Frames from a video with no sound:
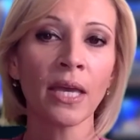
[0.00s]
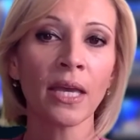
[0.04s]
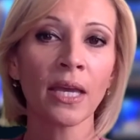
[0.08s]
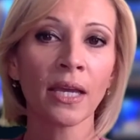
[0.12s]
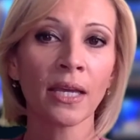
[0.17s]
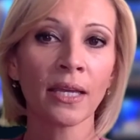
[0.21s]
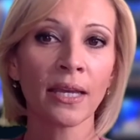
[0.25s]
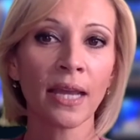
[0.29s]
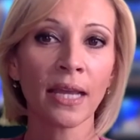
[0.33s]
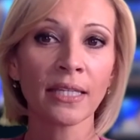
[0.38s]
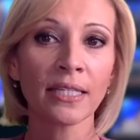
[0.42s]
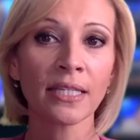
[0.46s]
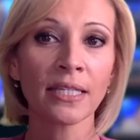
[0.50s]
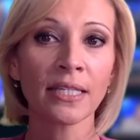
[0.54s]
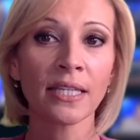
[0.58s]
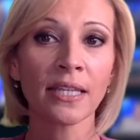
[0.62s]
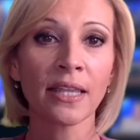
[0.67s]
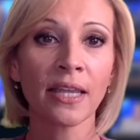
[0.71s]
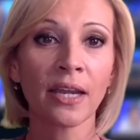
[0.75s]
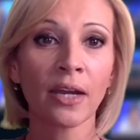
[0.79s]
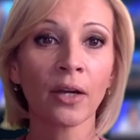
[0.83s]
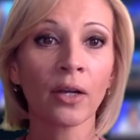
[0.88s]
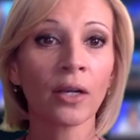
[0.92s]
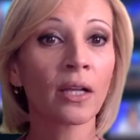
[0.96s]
connecting to
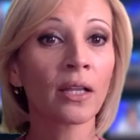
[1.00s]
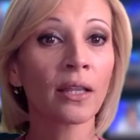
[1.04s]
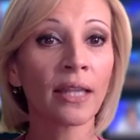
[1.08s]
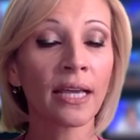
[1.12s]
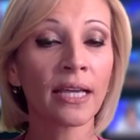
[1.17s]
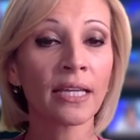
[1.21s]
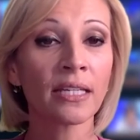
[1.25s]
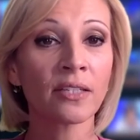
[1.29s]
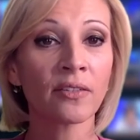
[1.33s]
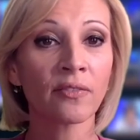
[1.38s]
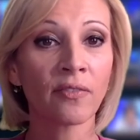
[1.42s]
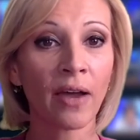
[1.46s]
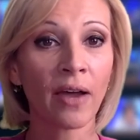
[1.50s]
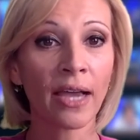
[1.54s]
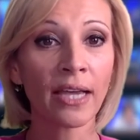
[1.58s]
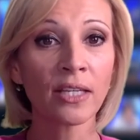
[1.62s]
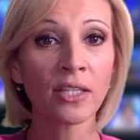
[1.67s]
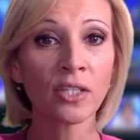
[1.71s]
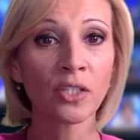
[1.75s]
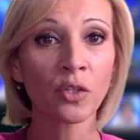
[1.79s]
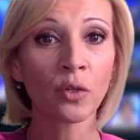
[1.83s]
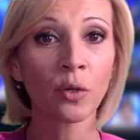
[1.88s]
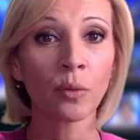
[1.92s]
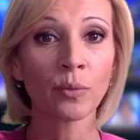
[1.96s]
their Calais
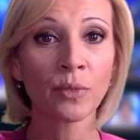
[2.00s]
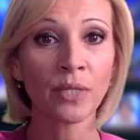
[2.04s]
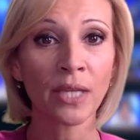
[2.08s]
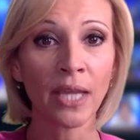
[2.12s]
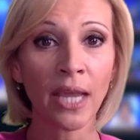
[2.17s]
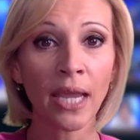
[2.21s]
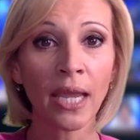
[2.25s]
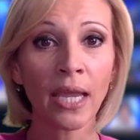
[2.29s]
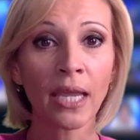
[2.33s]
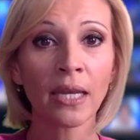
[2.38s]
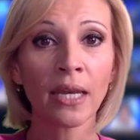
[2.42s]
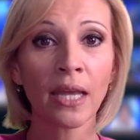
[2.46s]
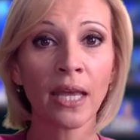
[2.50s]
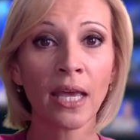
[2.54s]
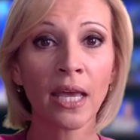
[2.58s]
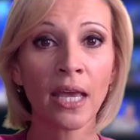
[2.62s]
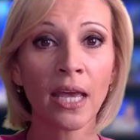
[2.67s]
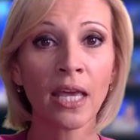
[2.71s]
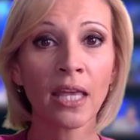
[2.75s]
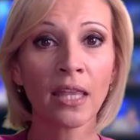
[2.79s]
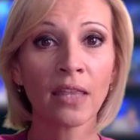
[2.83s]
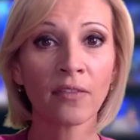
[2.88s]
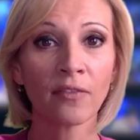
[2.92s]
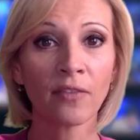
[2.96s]
device to obtain
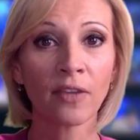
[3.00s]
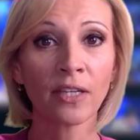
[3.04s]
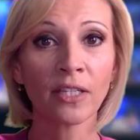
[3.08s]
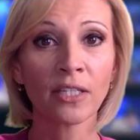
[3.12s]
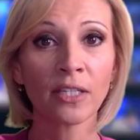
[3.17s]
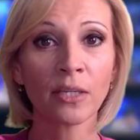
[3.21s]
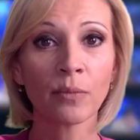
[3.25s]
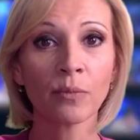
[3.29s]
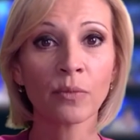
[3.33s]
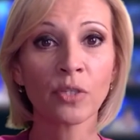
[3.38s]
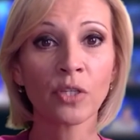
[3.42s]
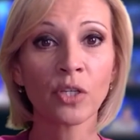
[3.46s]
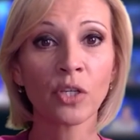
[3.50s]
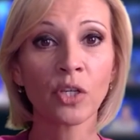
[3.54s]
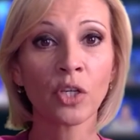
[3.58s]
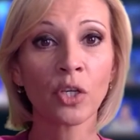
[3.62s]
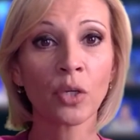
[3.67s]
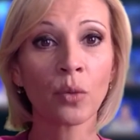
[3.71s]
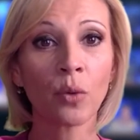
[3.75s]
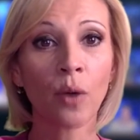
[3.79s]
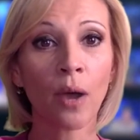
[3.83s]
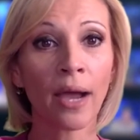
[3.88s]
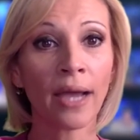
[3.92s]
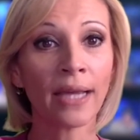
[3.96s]
the victim's
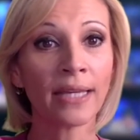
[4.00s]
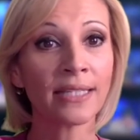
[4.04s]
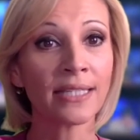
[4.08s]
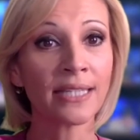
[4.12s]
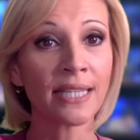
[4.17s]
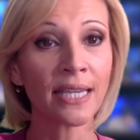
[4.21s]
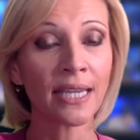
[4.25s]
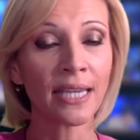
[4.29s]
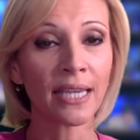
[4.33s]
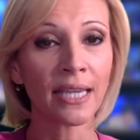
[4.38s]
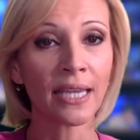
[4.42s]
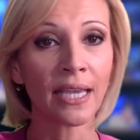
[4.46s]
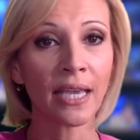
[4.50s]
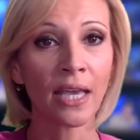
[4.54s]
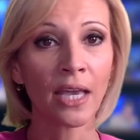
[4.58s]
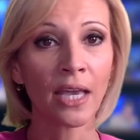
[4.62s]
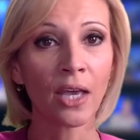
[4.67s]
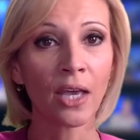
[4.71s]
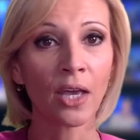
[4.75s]
UID.